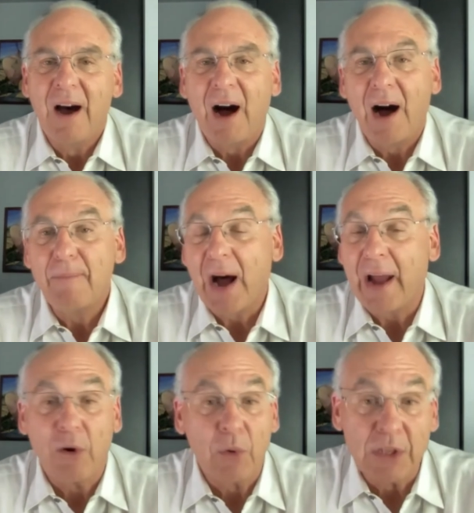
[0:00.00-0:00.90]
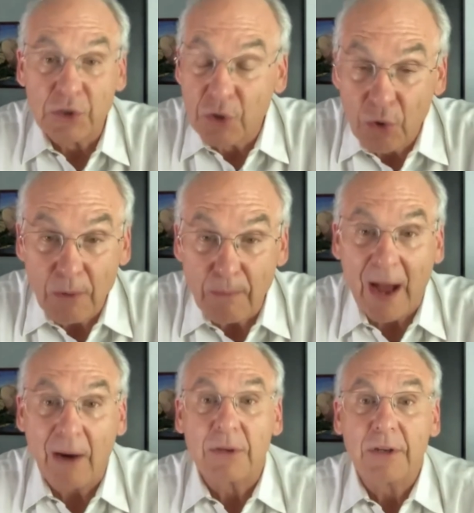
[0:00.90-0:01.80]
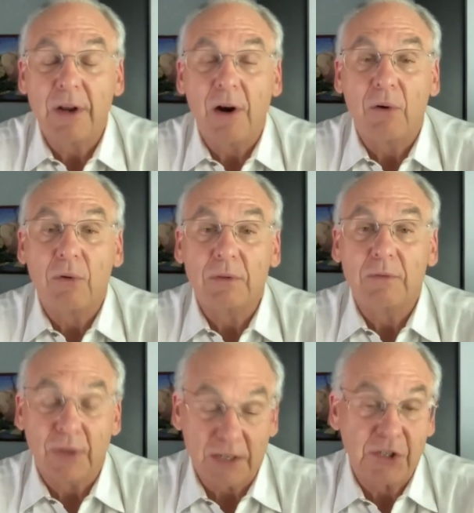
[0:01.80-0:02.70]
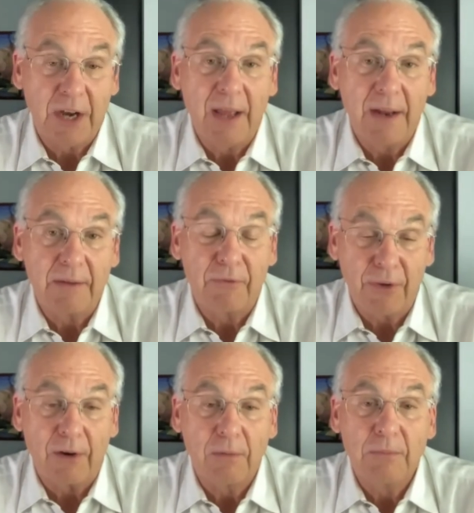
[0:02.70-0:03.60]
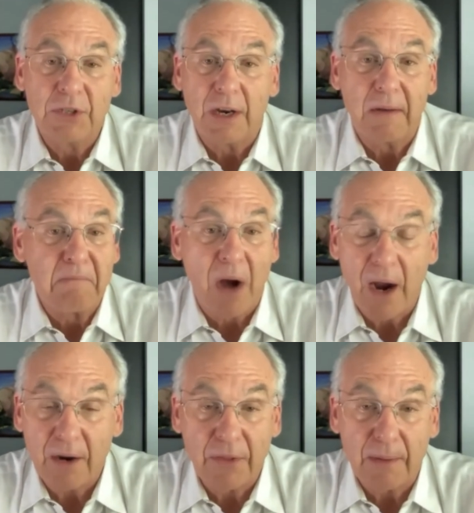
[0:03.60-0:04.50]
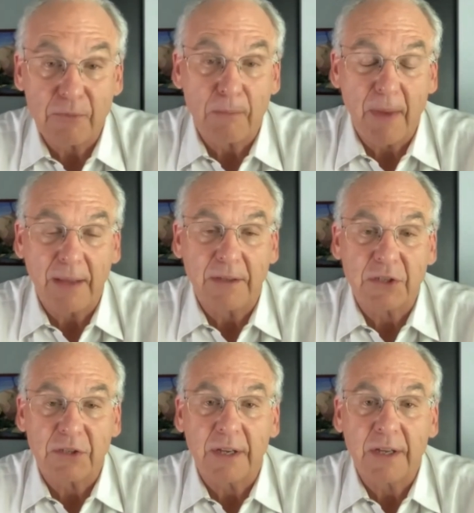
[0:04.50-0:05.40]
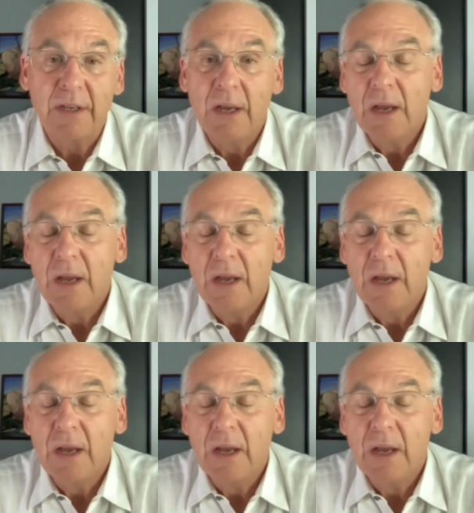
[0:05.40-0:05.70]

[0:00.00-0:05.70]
I always knew about, French Canadian films and admired them tremendously.